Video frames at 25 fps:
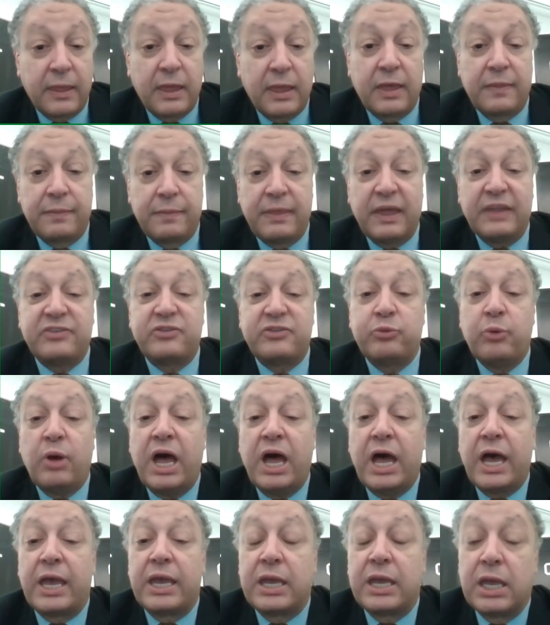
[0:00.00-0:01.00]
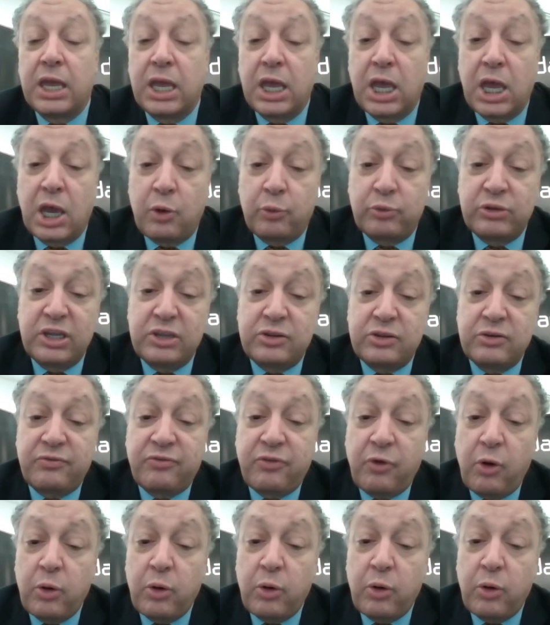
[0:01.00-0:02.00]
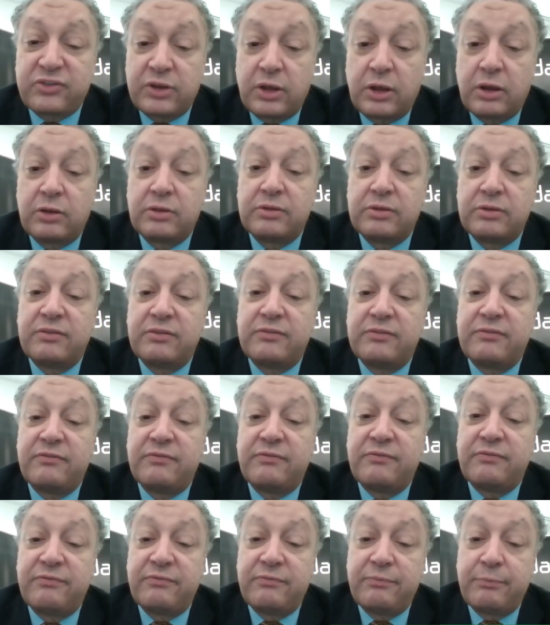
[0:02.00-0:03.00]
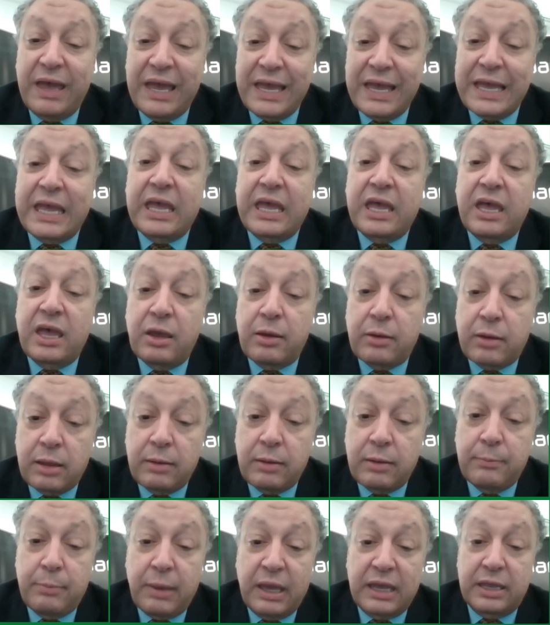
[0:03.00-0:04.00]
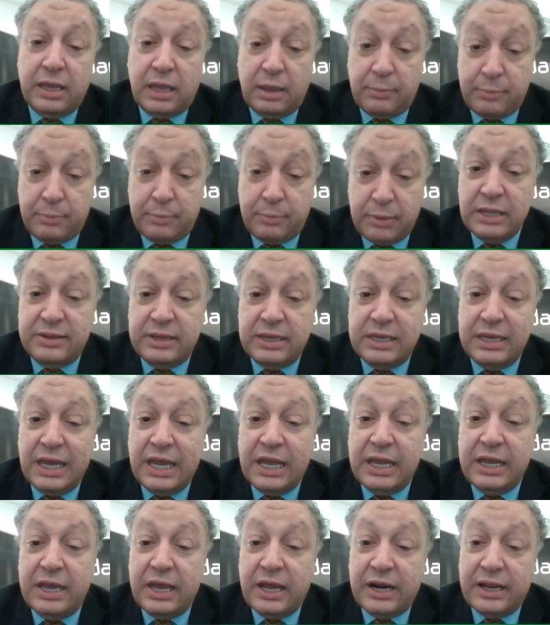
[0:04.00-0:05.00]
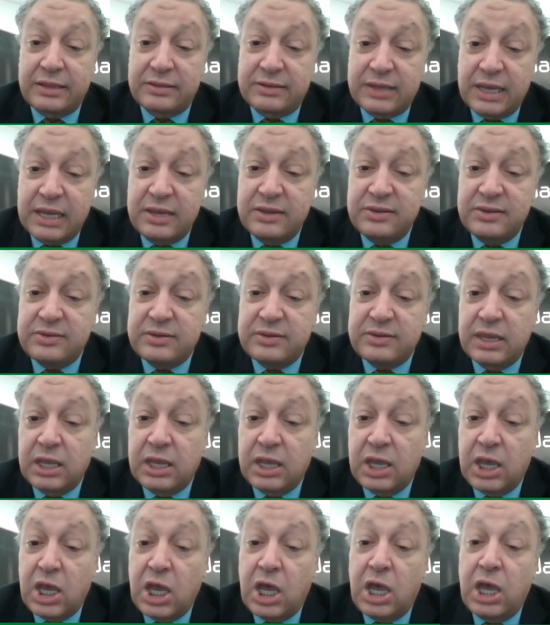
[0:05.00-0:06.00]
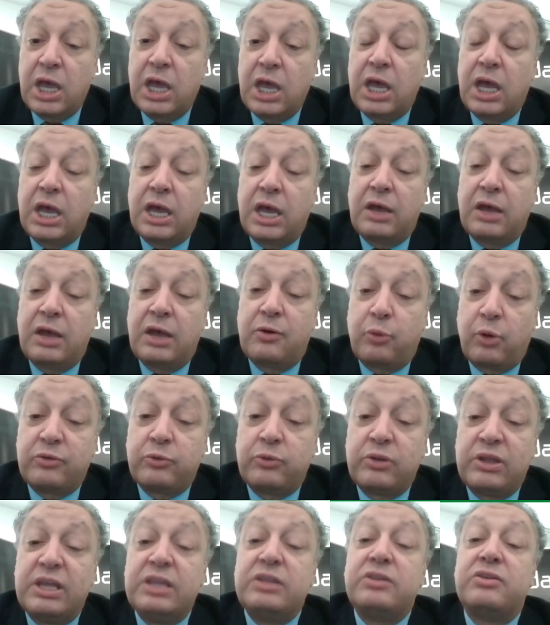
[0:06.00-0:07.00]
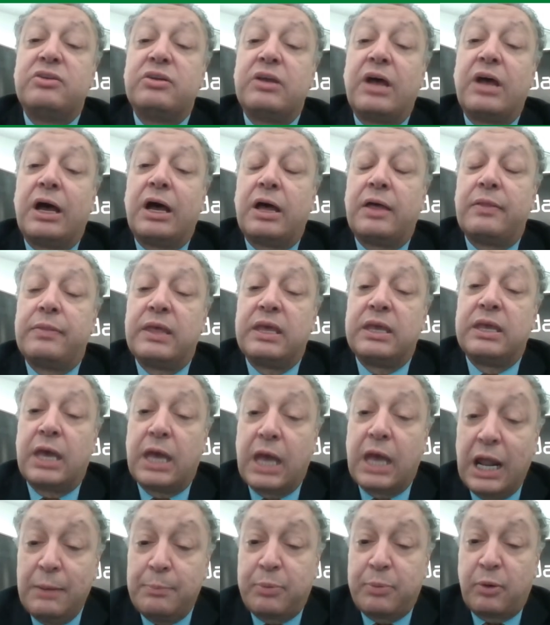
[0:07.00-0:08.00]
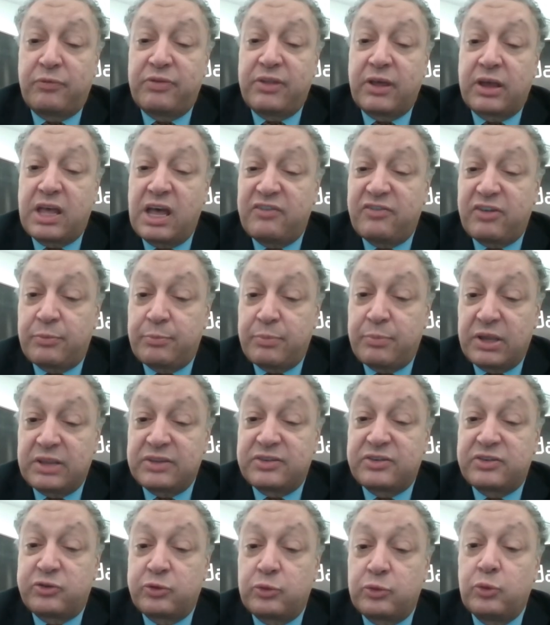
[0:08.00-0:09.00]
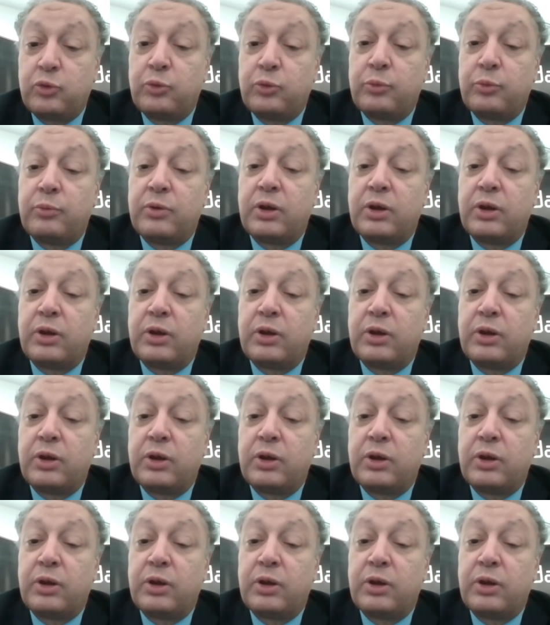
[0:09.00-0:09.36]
That's why we need to focus on bankability and guarantees. We need the help of the governments to